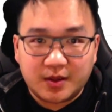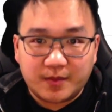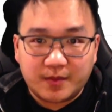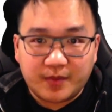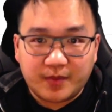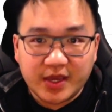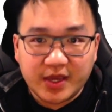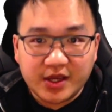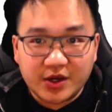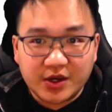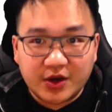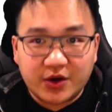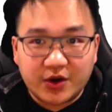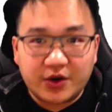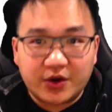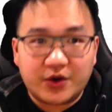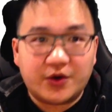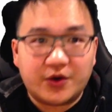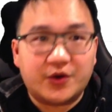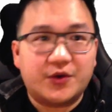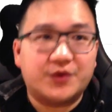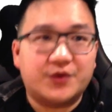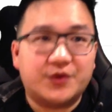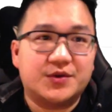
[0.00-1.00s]

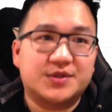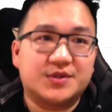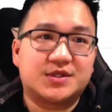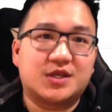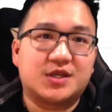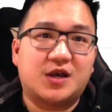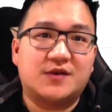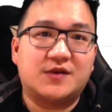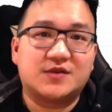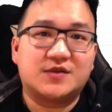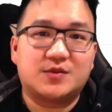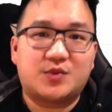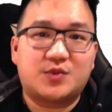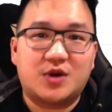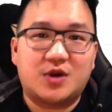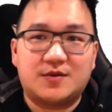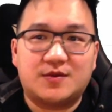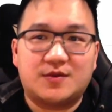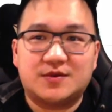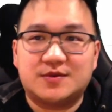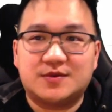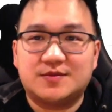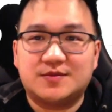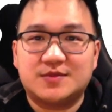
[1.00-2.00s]
Bingo! Solves the
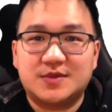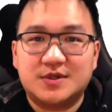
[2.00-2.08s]
problem.